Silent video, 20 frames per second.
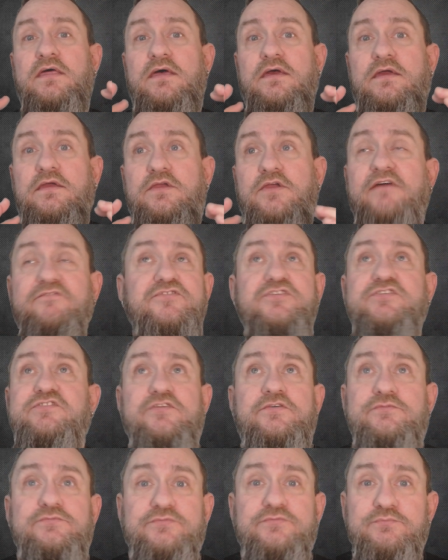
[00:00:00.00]
You have to
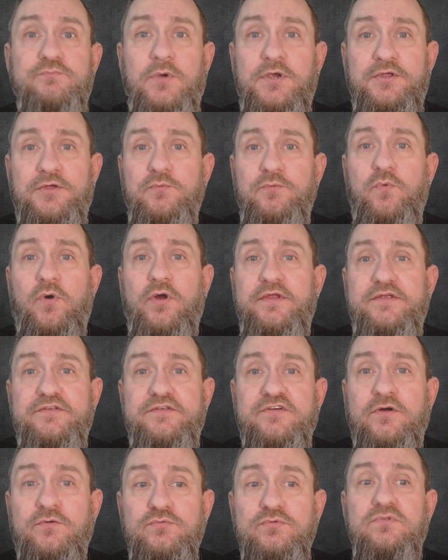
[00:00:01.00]
choose where you want it to
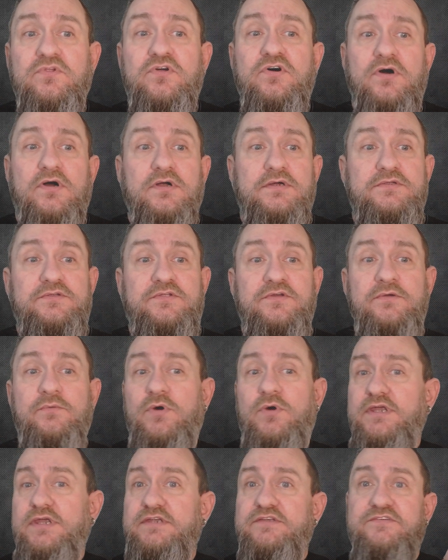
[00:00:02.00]
go look. Do you
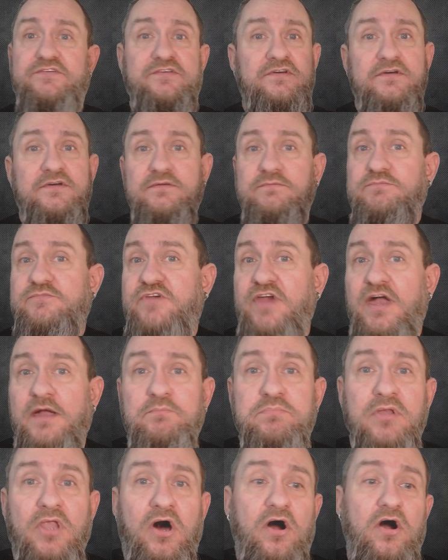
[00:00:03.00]
want it to check
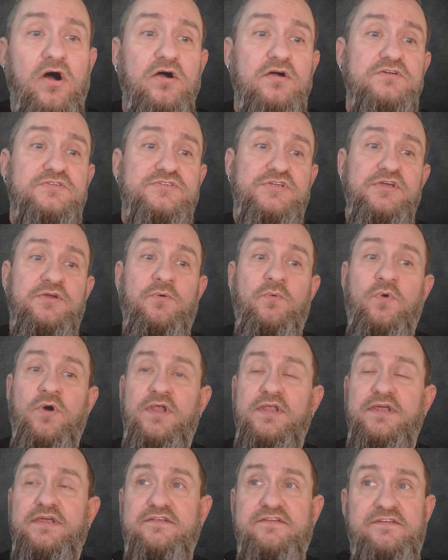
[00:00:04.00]
blogs? Do you want
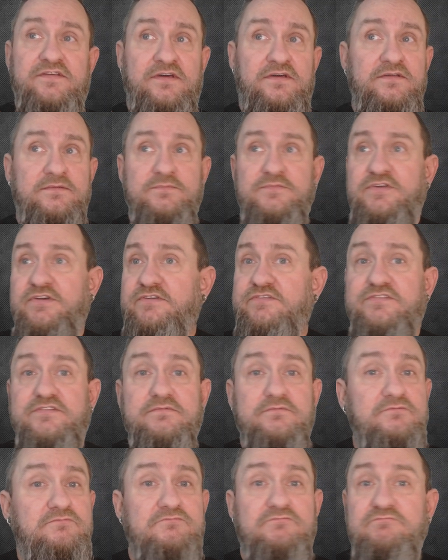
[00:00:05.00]
it to just
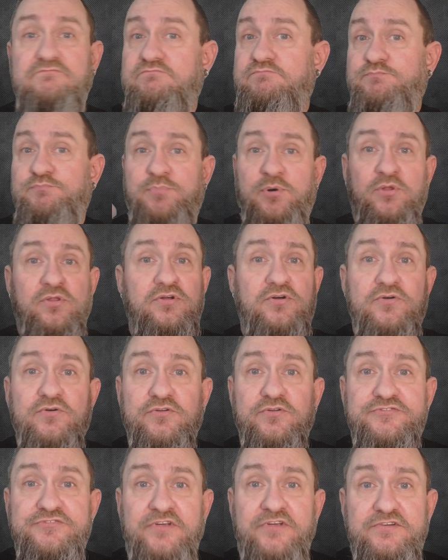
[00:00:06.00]
pull Google
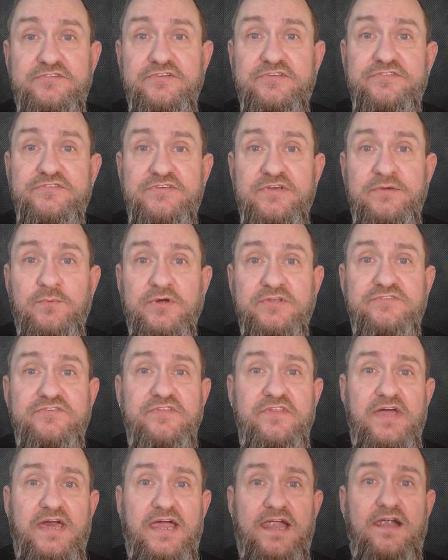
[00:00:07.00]
search and see what's
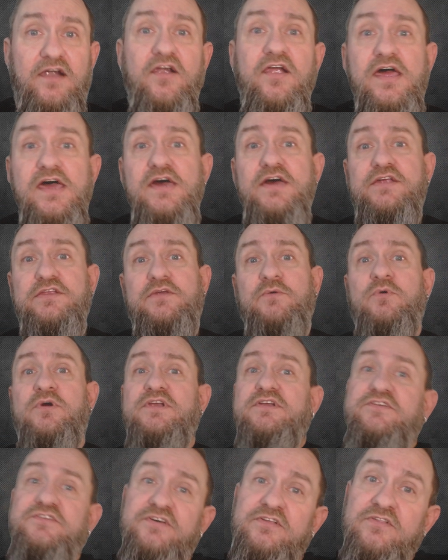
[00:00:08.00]
there? Do you want
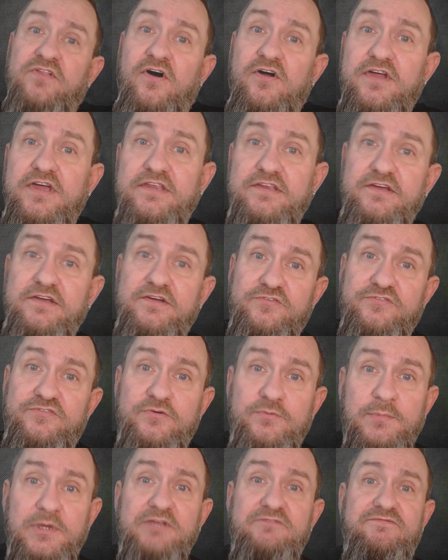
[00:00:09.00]
it to log into your
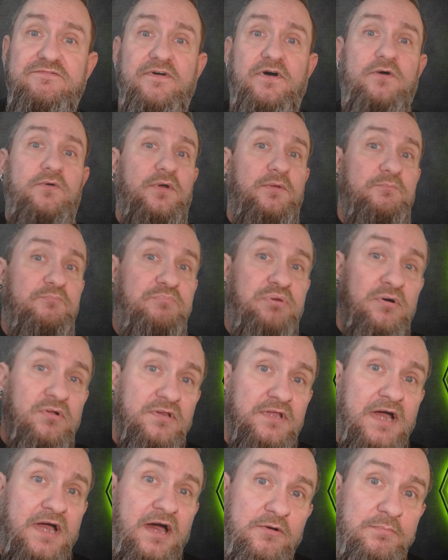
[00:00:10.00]
Zoom info and pull
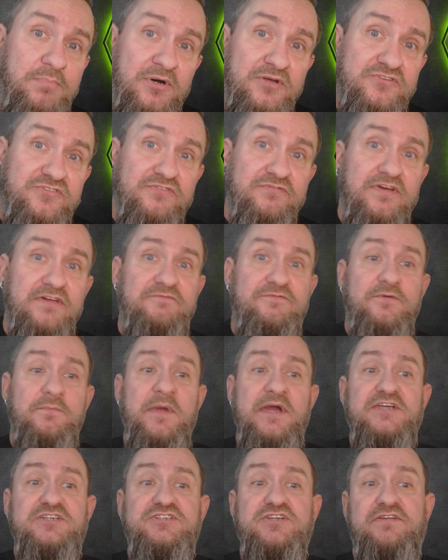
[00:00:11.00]
down a bunch of
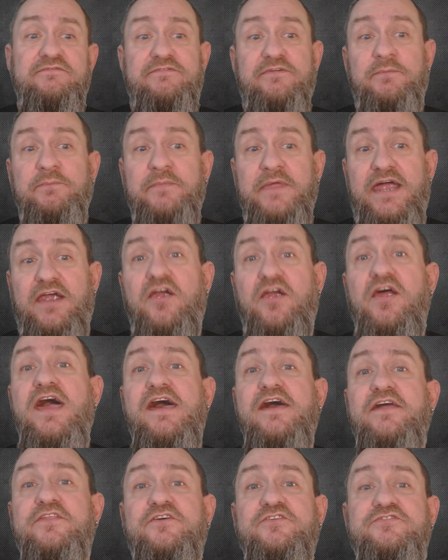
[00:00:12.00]
information from there?
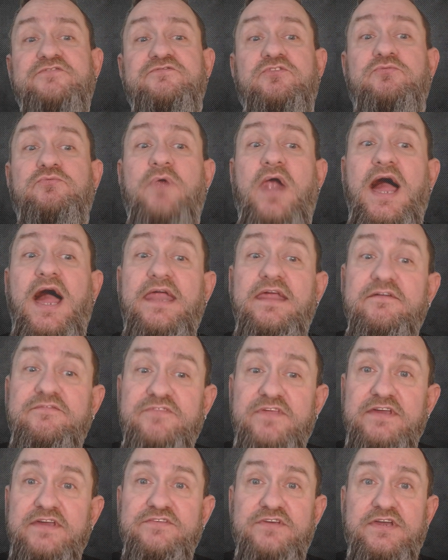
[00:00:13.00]
There's a variety of
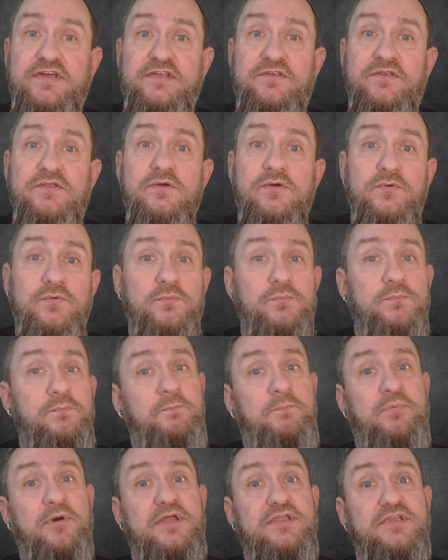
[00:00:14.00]
things it can do,
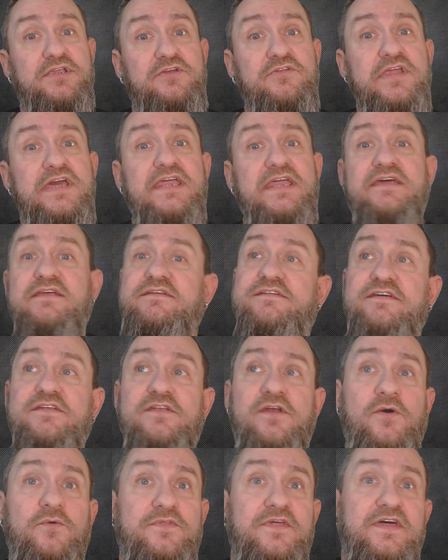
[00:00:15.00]
but you need it to
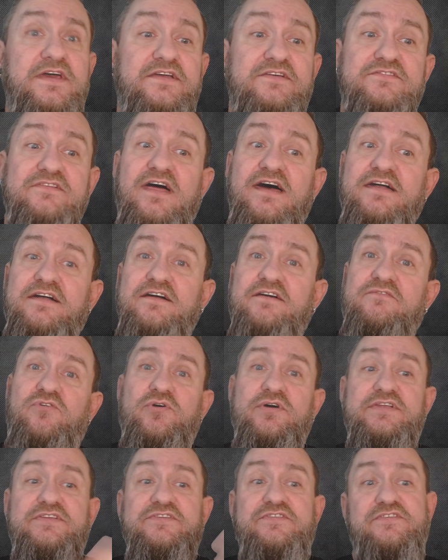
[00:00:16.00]
know things like
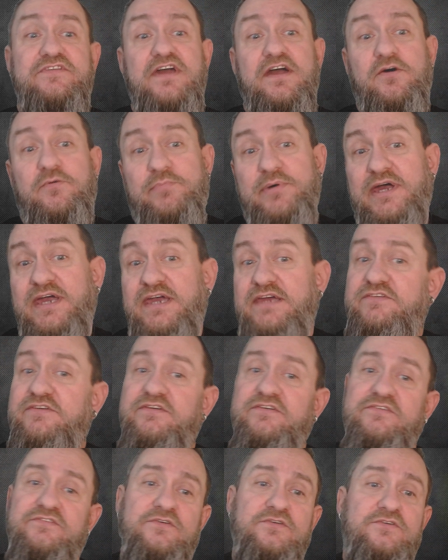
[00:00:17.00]
avoid stale
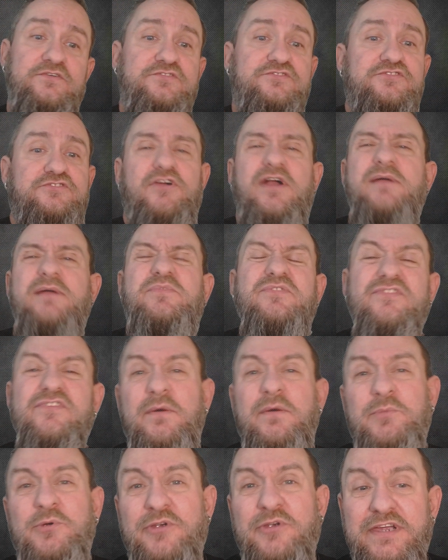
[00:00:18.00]
pages or scraped
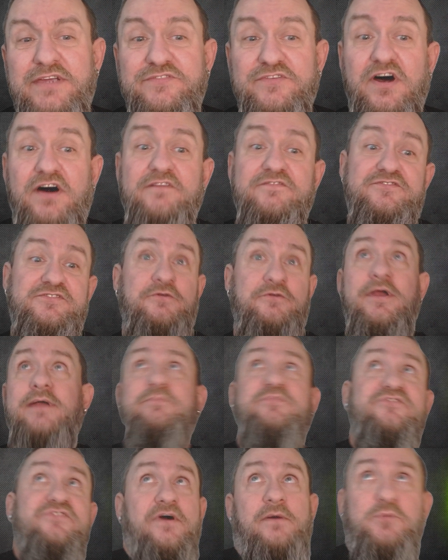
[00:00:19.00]
summaries of scraped
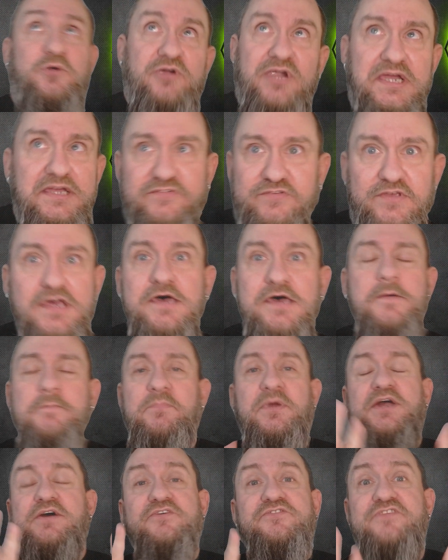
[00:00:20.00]
summaries,
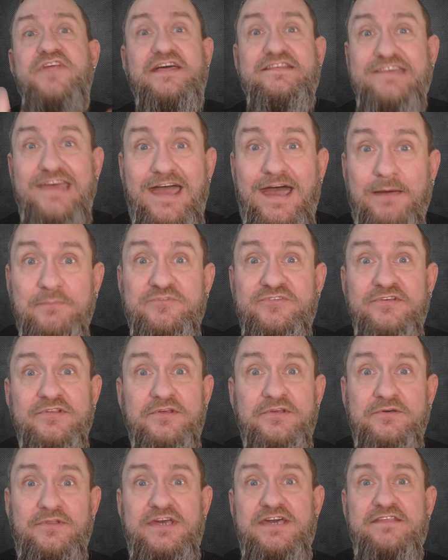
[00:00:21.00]
because that's
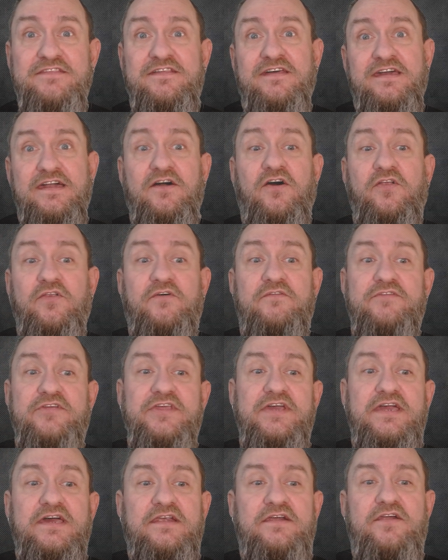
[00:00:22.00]
absolutely a thing all over
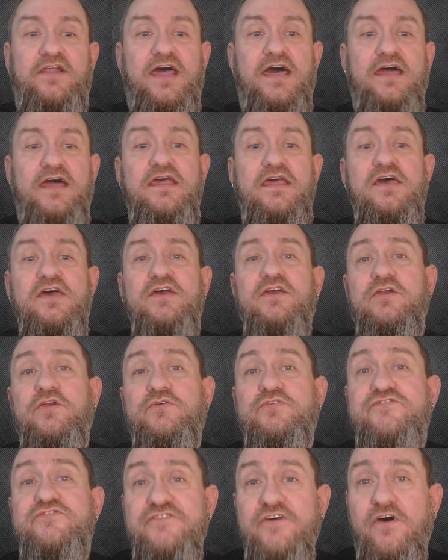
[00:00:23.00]
the internet. You
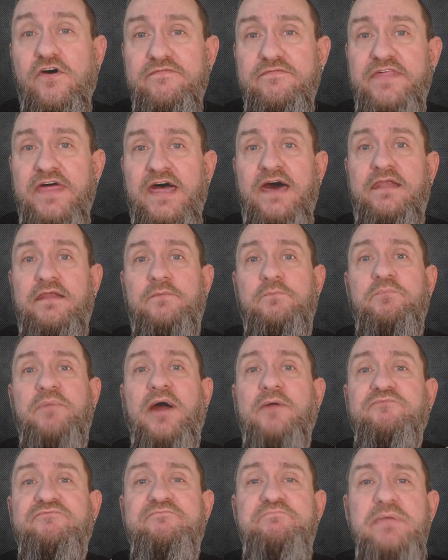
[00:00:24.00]
solve that by
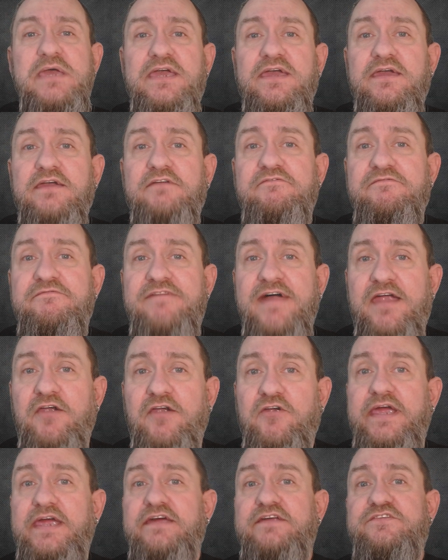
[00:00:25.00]
being
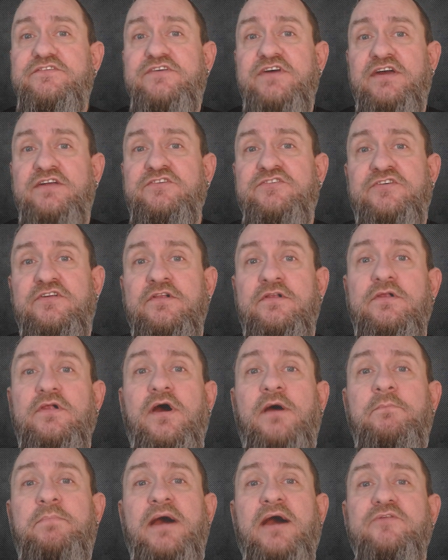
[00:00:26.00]
very intentional
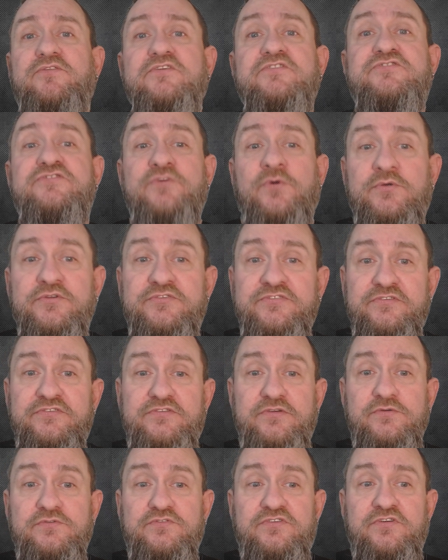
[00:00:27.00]
about the sources
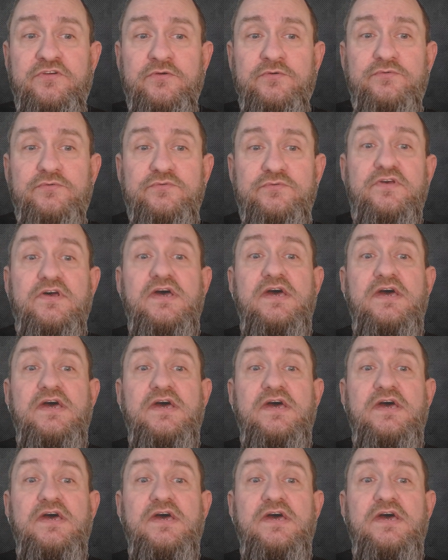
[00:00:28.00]
you choose.